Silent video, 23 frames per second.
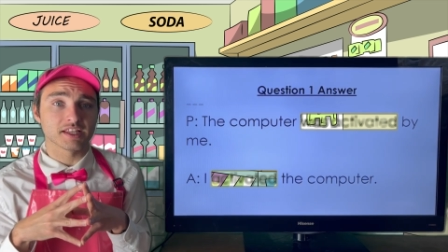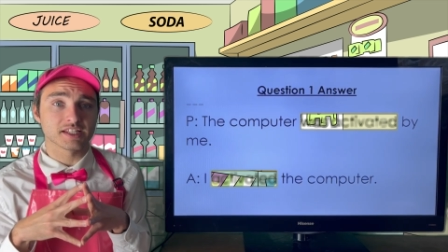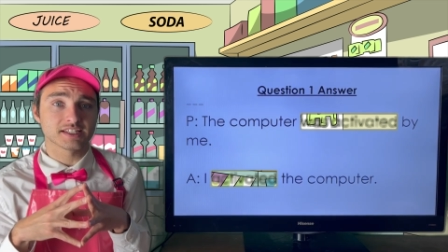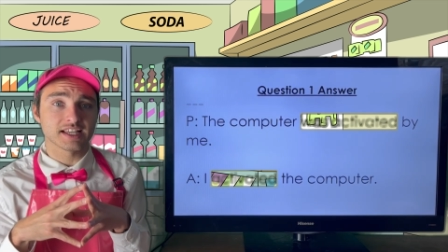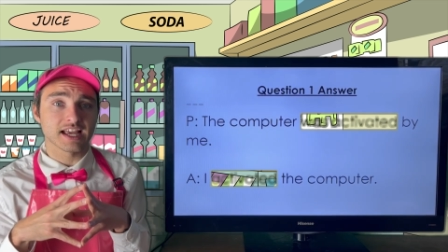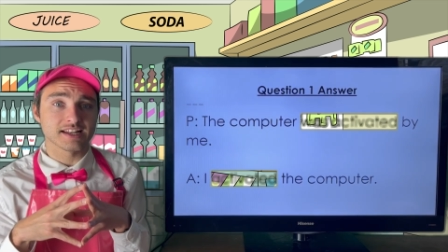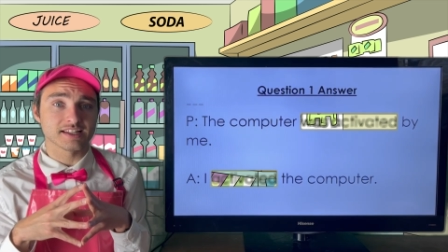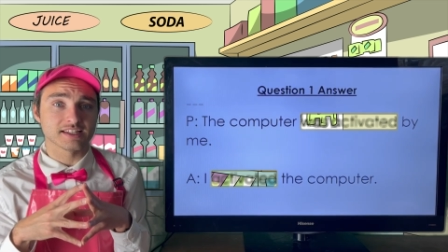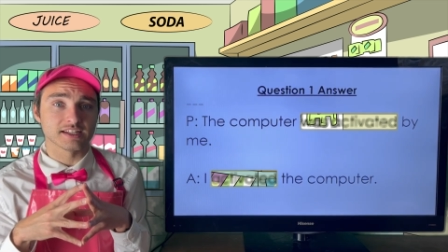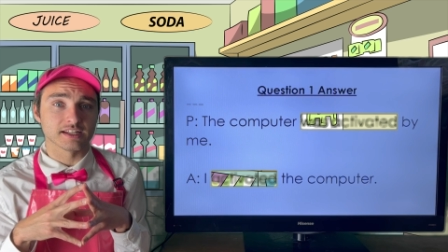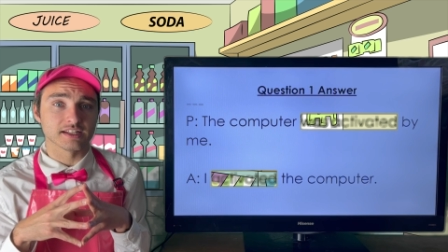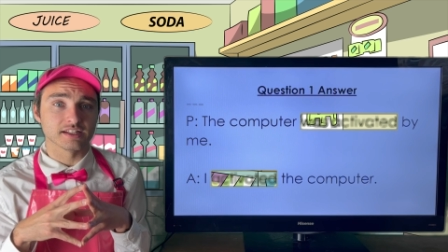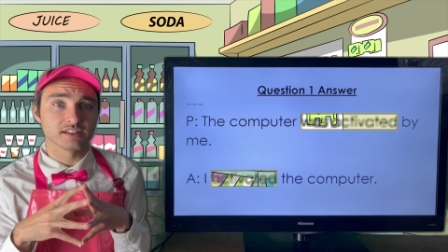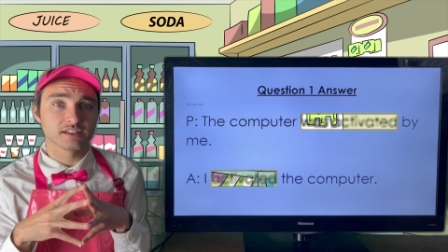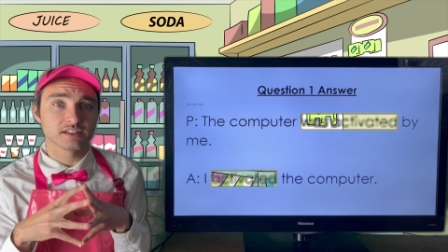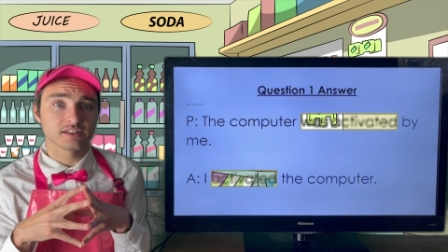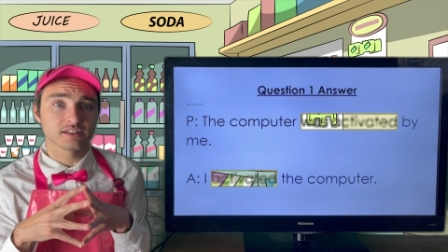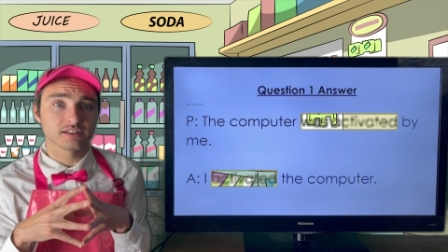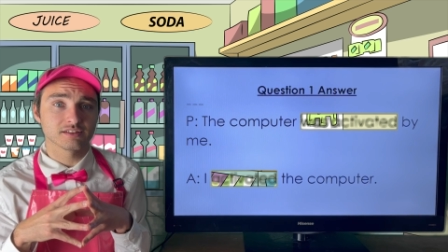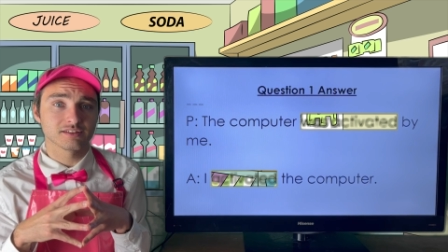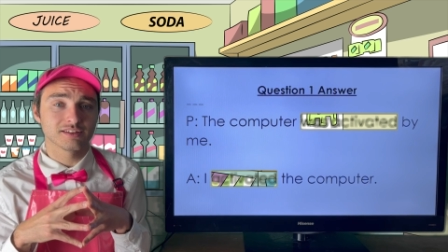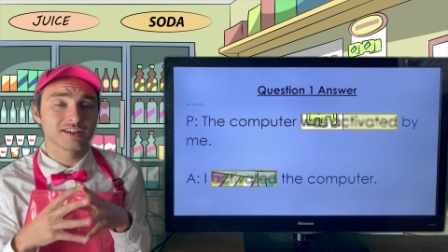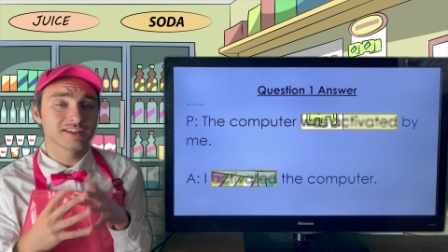
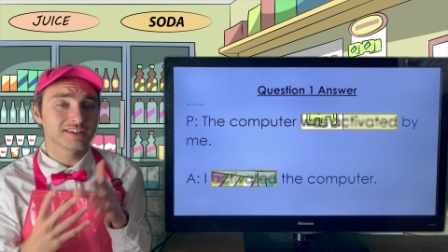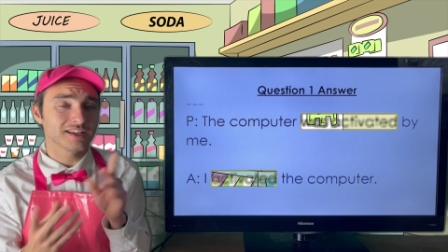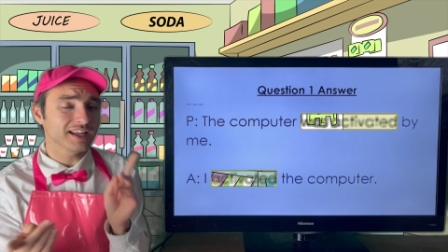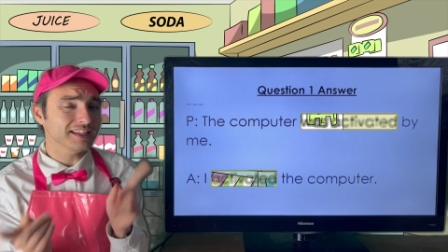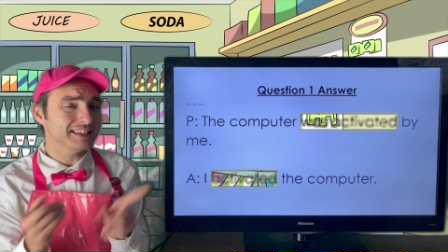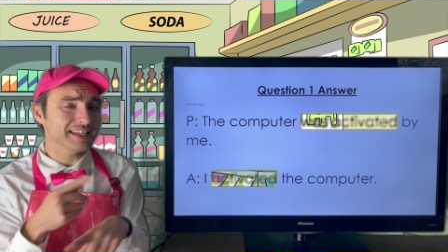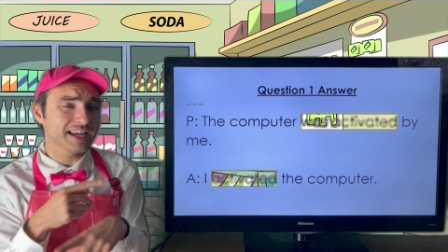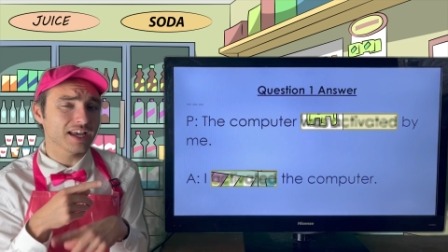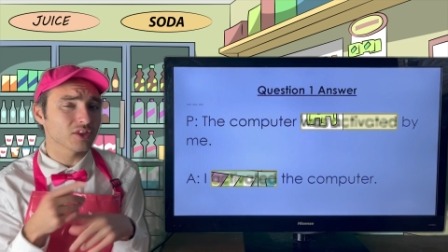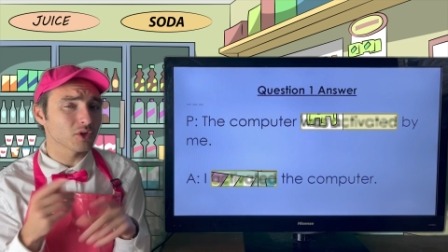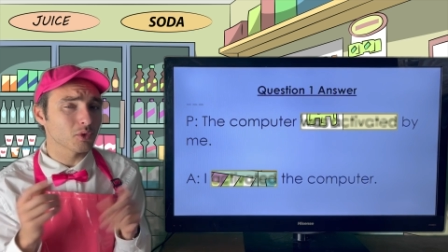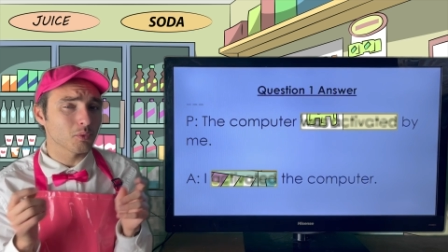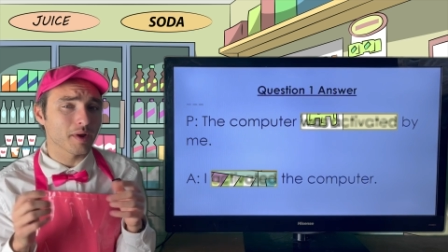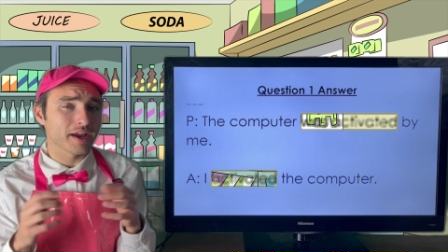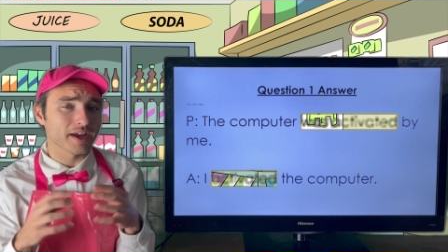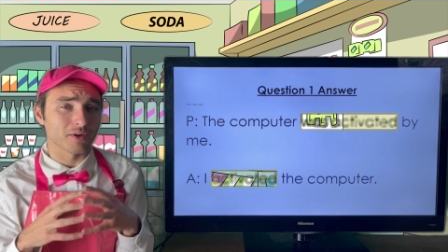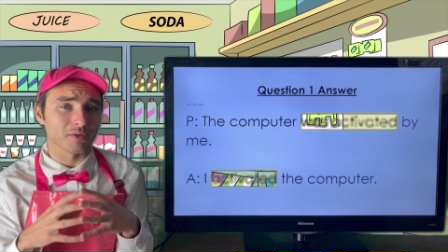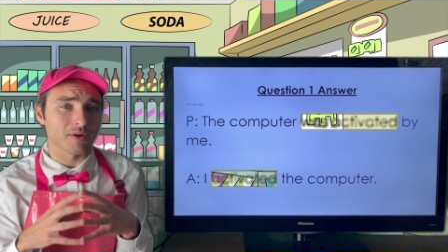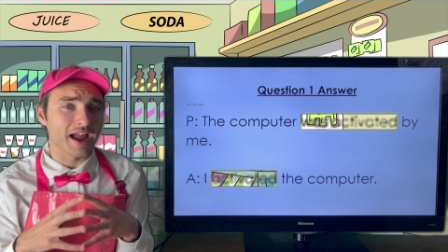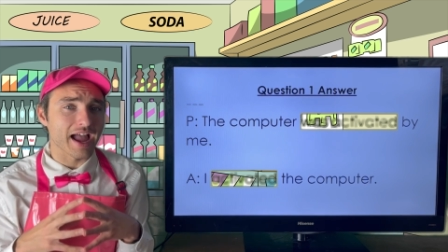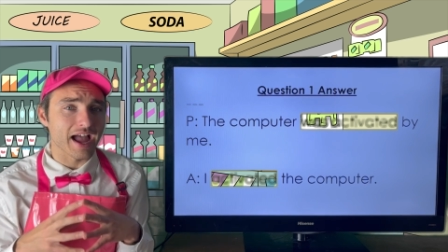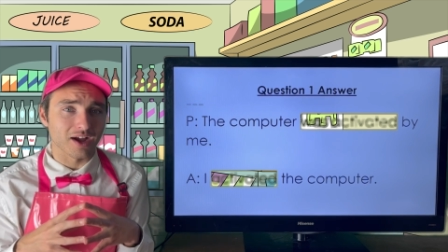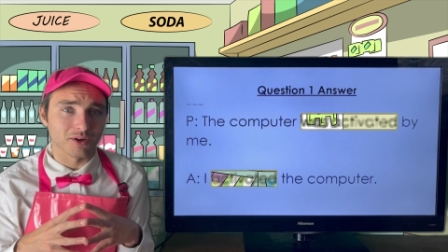sentence, not the other way
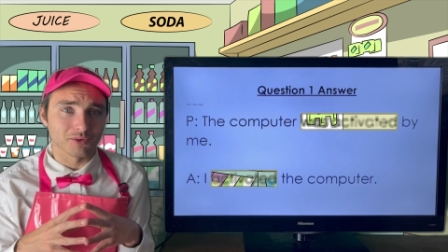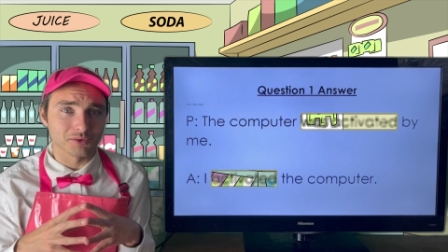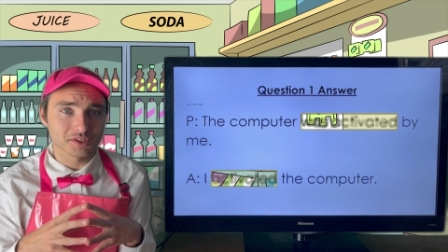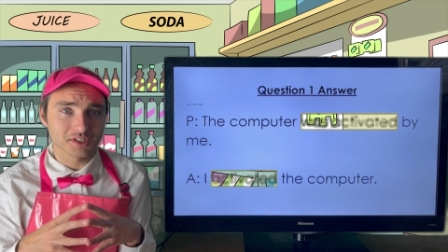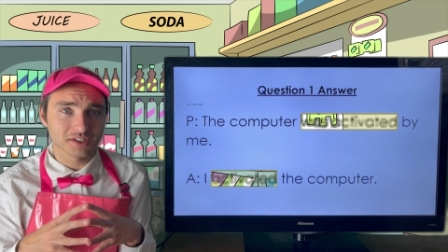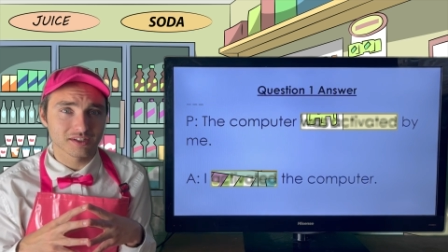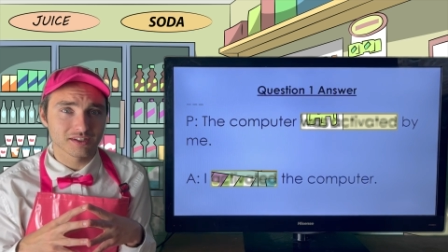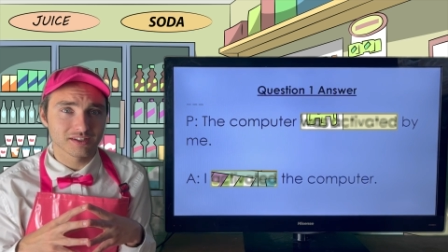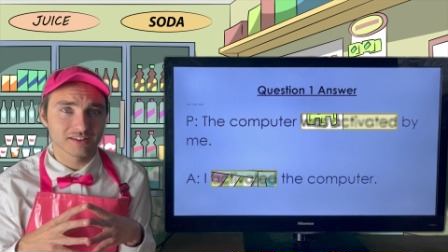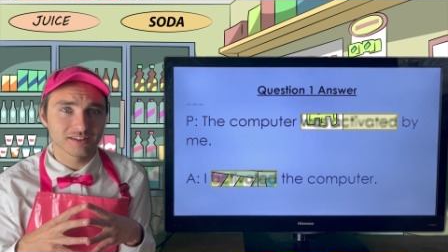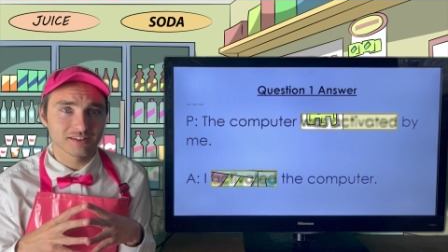around.